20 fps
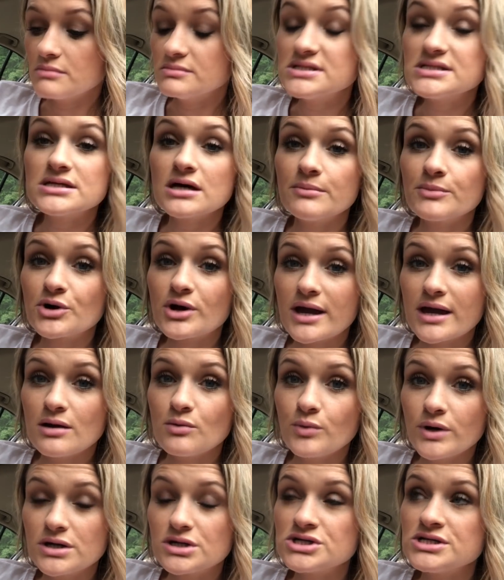summer
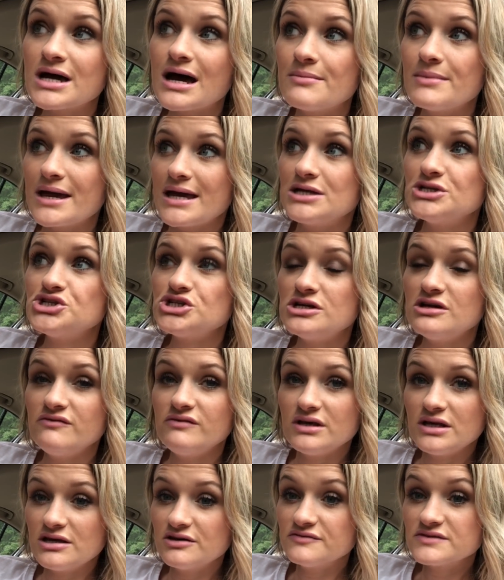and winter time. And she
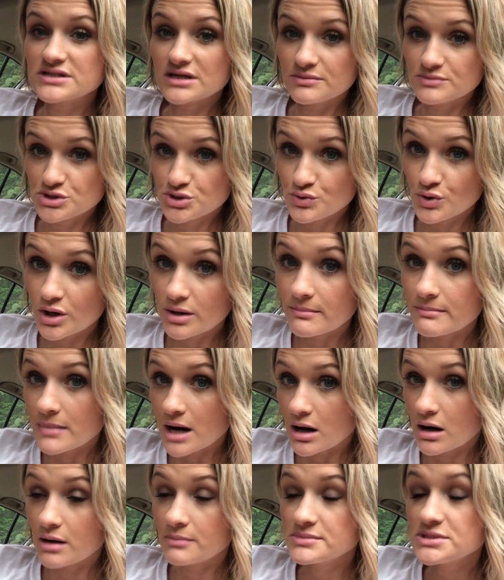even gives some to her
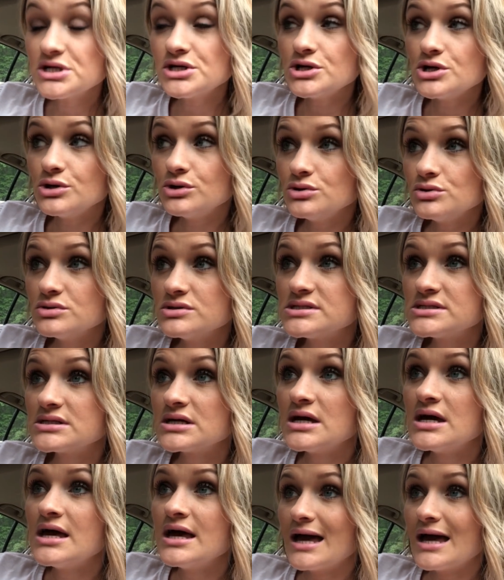mom to use.